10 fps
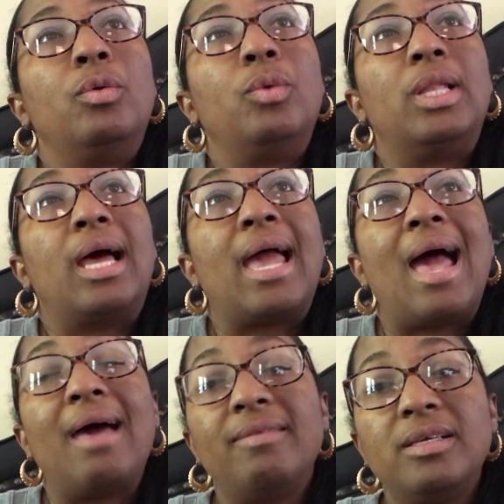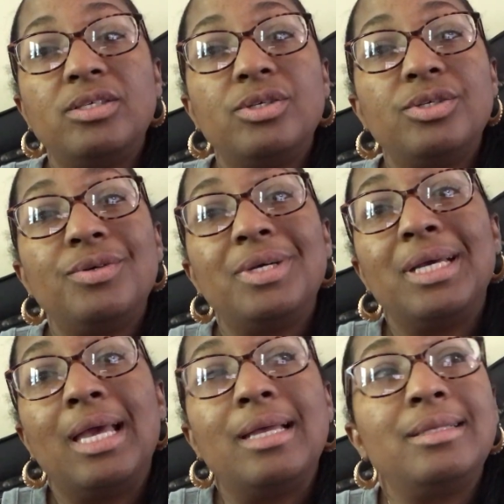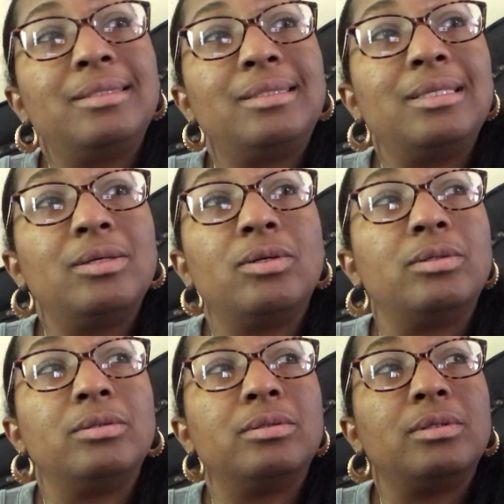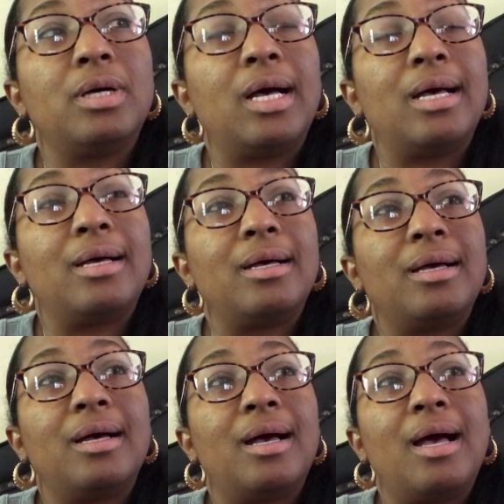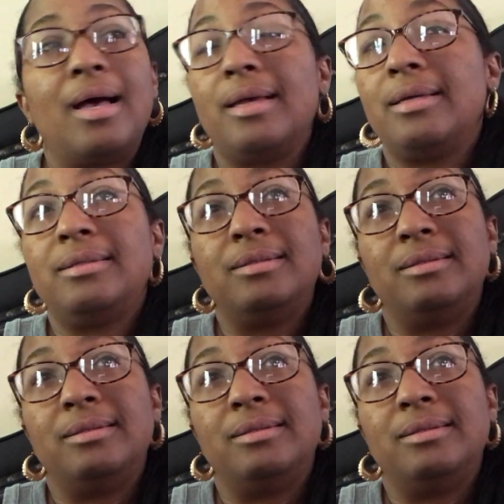Will I have the surgery again? Still, I